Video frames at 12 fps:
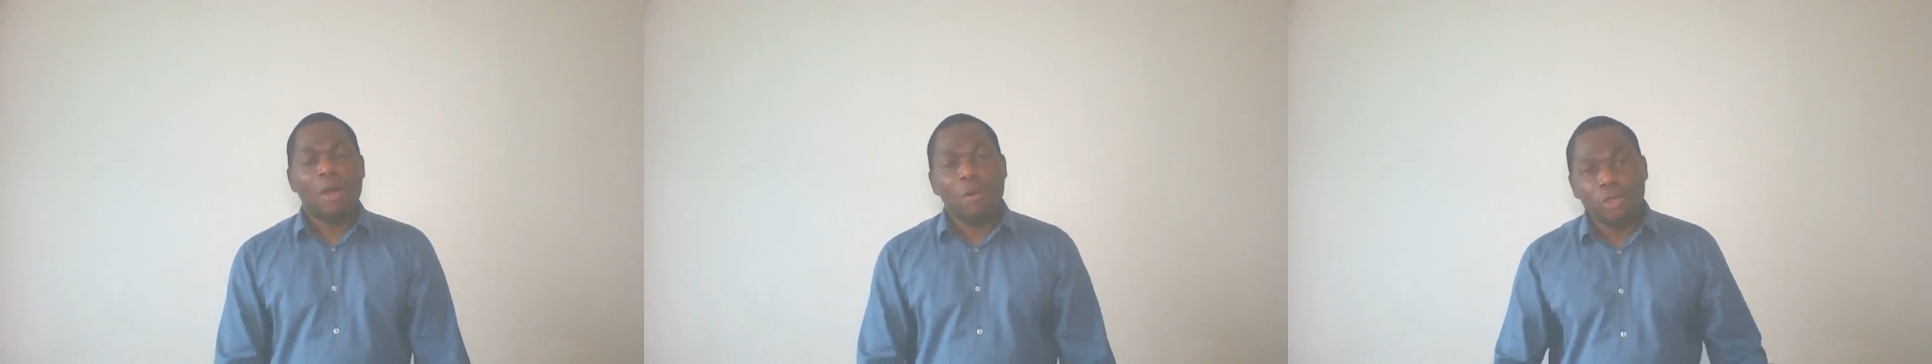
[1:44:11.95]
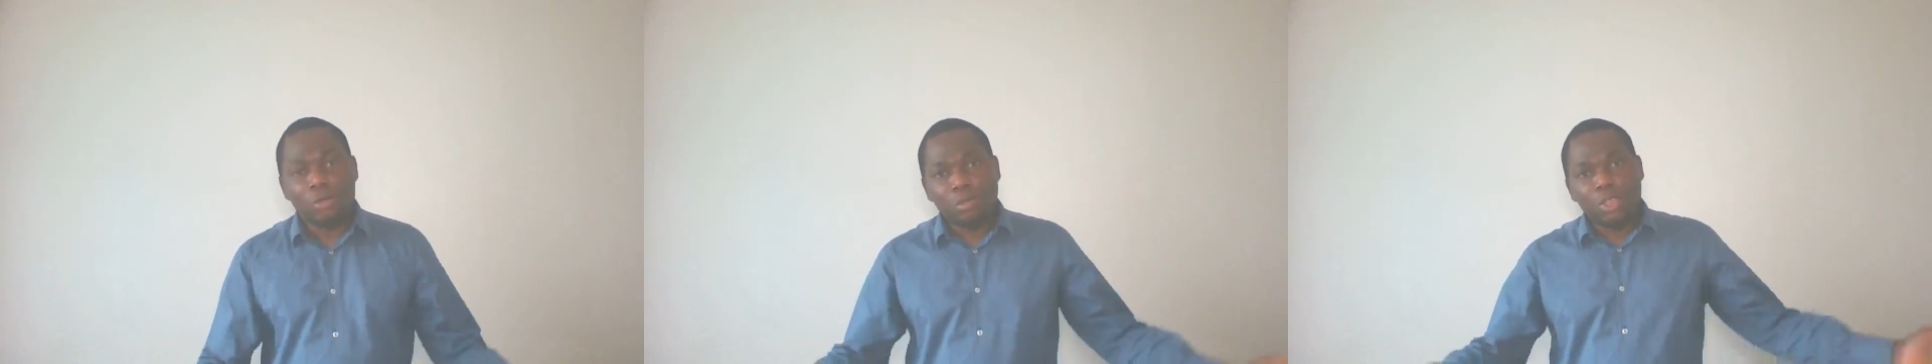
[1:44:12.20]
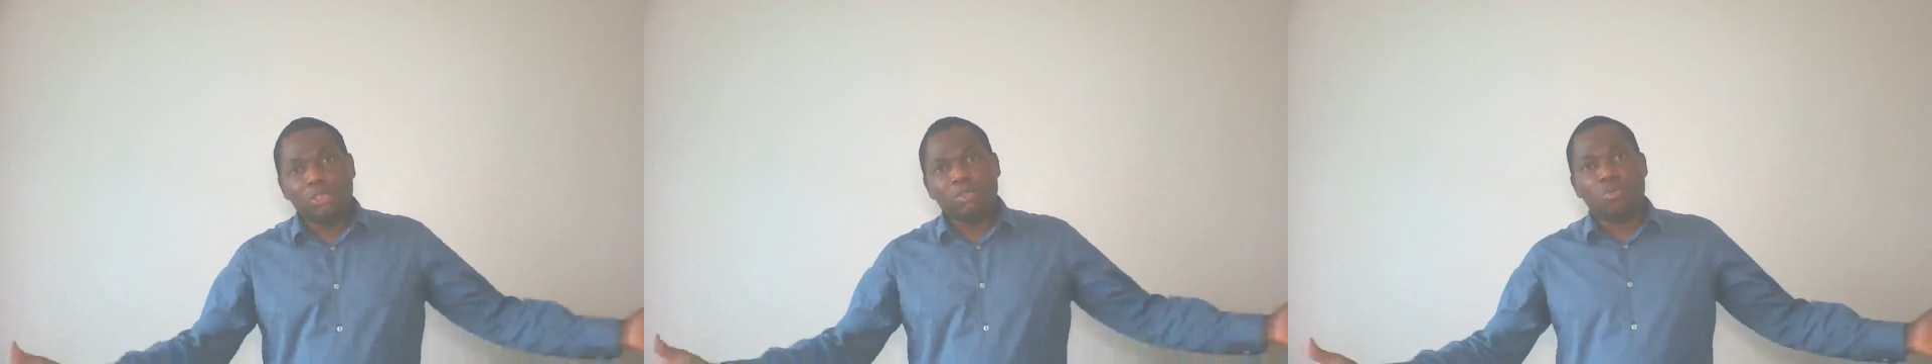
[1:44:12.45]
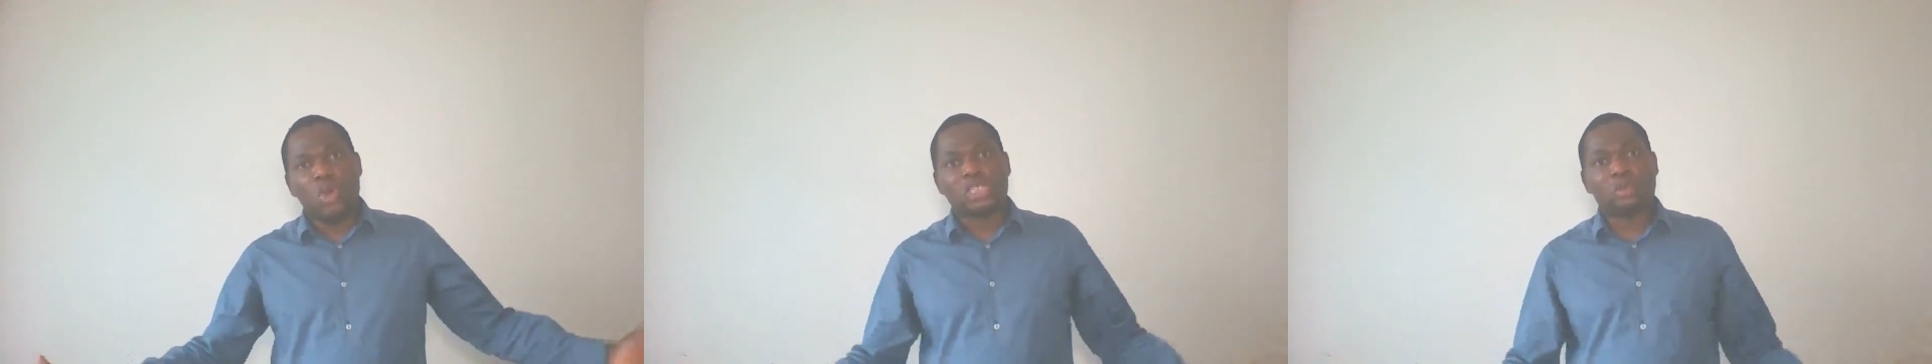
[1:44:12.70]
I want
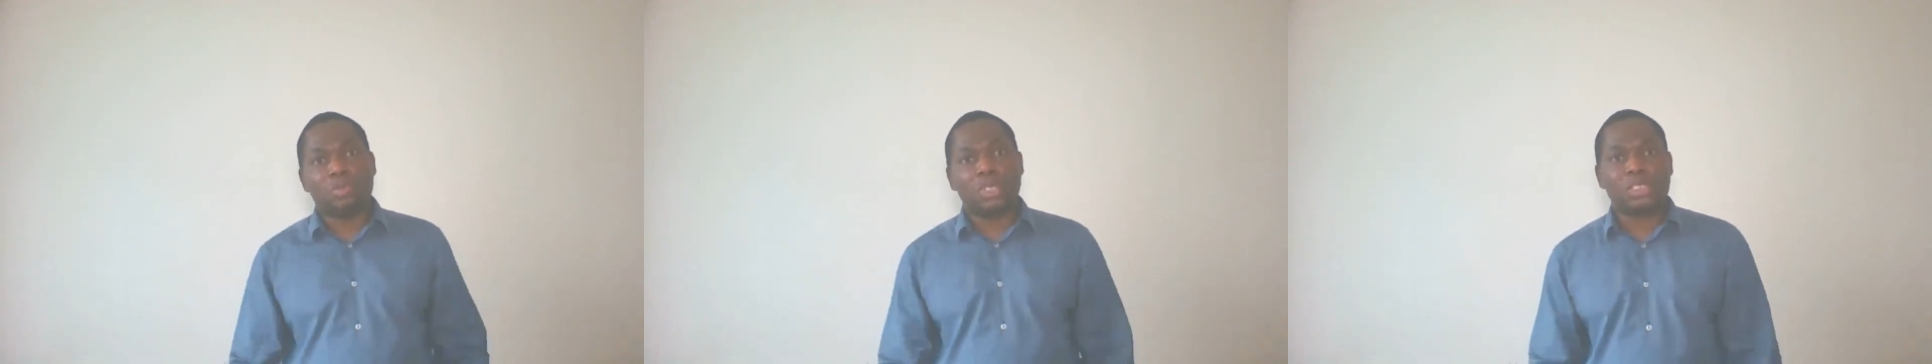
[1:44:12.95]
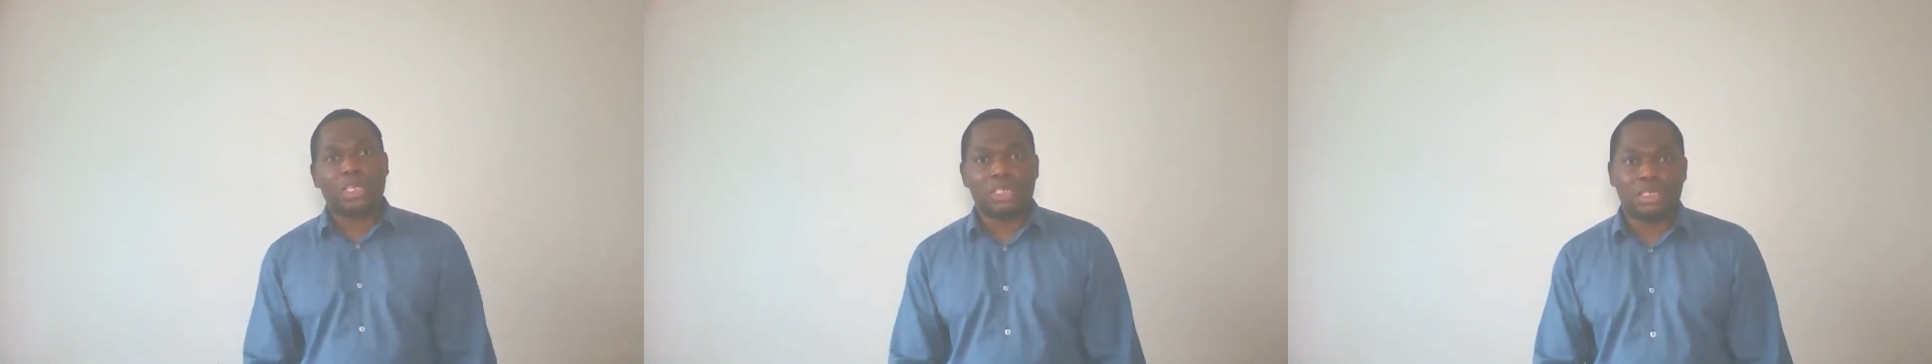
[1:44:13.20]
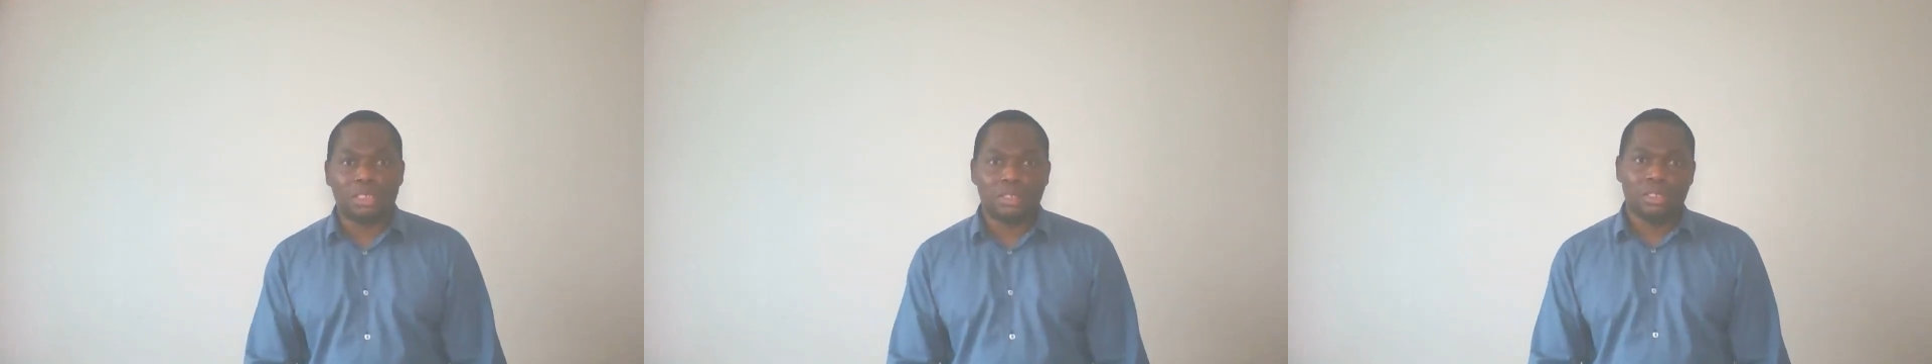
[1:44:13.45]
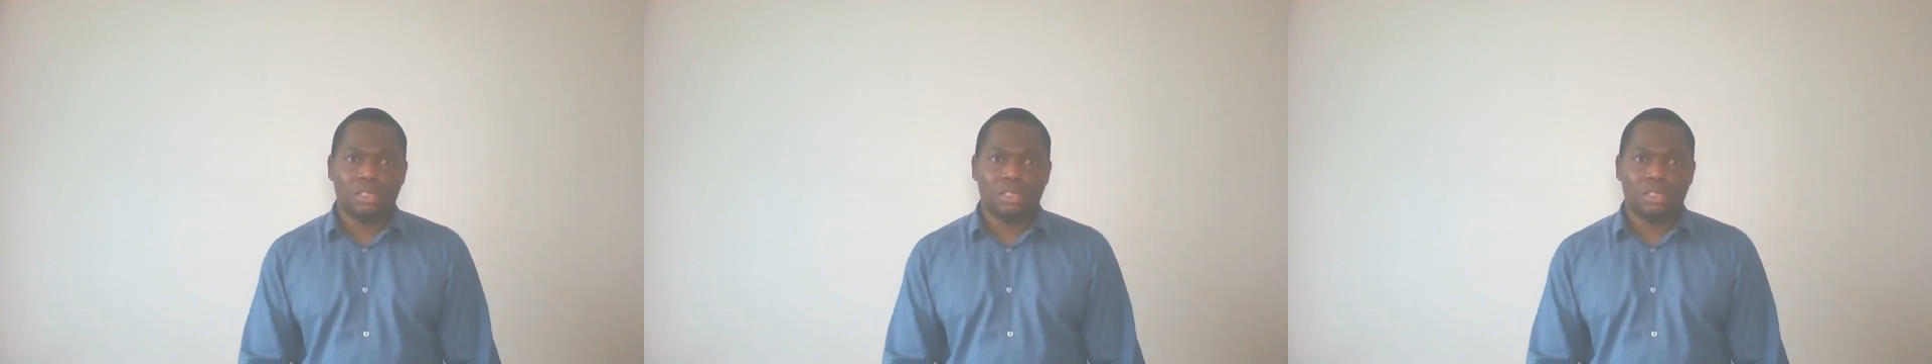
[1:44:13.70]
Tinubu as president,